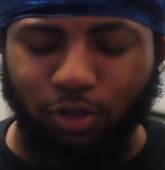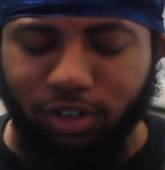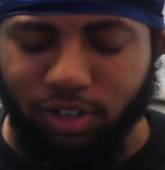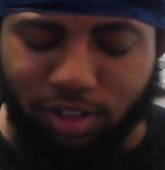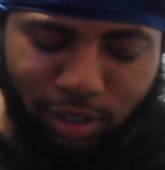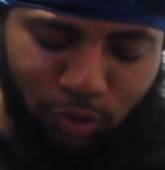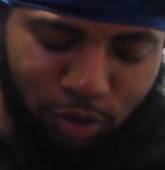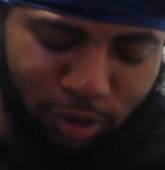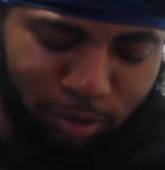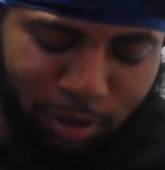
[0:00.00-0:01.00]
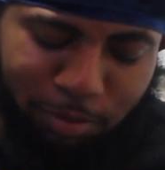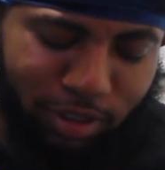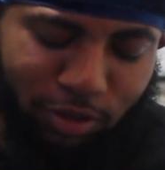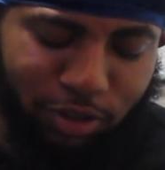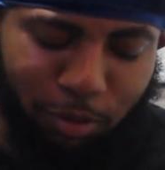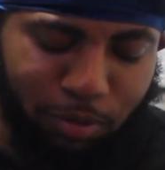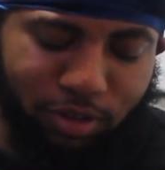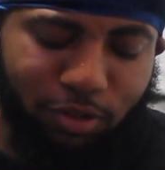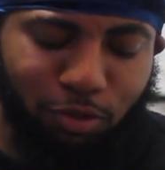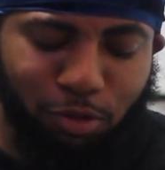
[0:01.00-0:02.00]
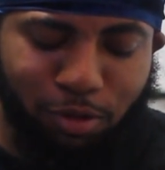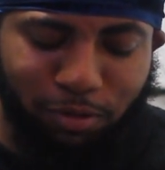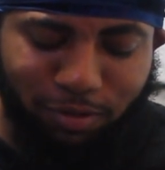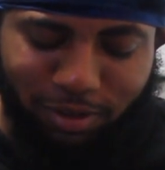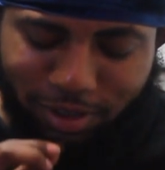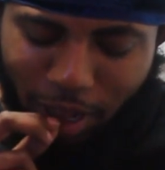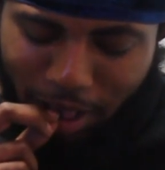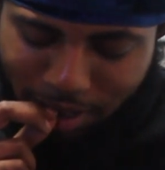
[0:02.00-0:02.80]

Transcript: you said Dub Dub. So I think you talking about just for work and shit.